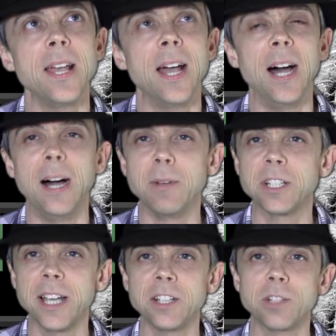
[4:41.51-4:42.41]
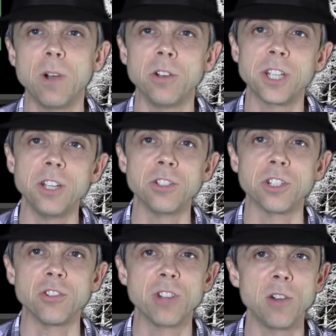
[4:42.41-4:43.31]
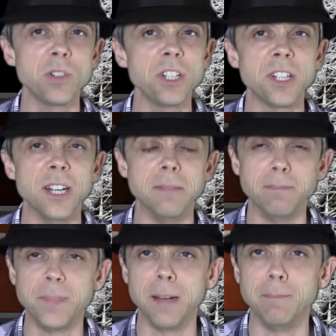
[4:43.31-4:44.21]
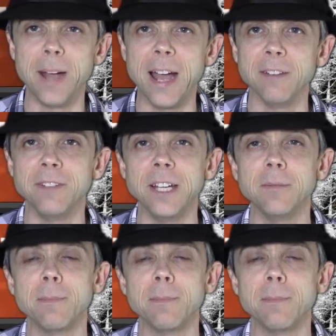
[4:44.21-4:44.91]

It takes a while to get used to the controls. It isn't a bad thing.